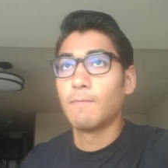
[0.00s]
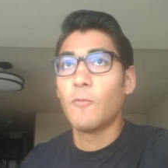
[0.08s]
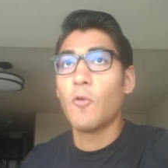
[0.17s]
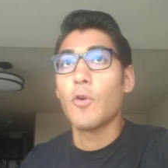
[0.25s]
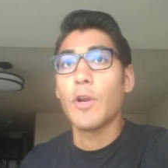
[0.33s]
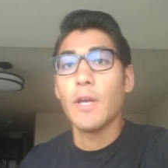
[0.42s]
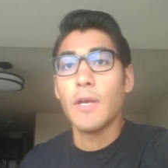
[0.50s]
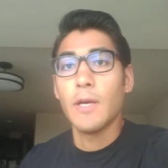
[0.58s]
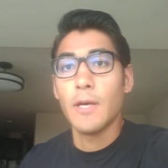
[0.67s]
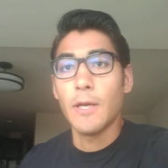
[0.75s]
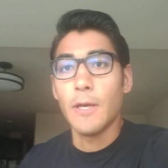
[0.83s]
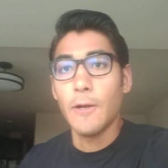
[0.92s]
40
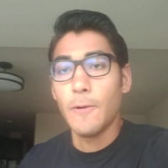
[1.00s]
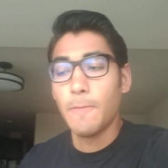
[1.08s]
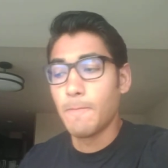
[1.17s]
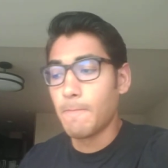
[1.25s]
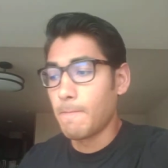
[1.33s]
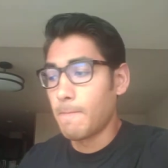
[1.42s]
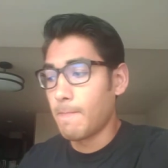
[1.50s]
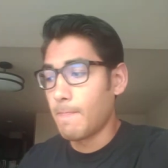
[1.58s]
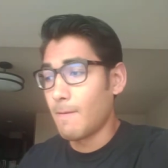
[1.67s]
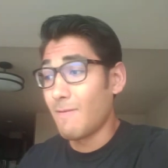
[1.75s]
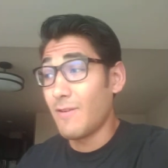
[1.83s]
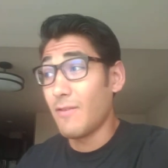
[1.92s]
a year,
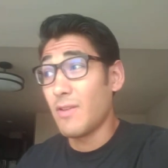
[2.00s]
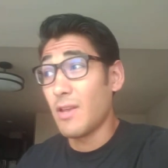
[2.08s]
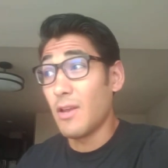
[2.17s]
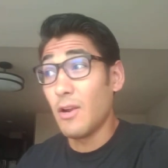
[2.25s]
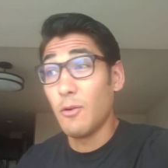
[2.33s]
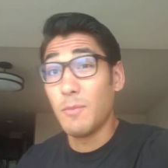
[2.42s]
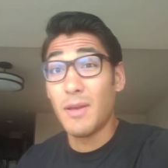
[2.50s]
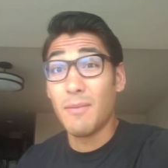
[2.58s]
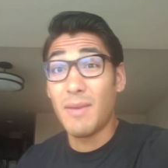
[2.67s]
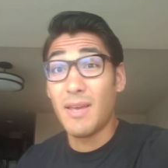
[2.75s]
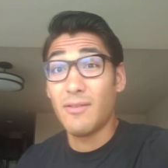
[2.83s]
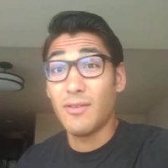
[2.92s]
50 a year would be
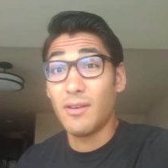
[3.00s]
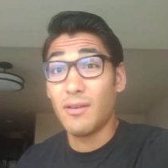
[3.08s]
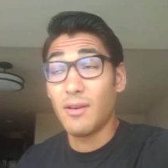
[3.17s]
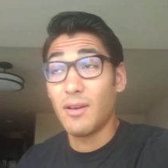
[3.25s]
amazing.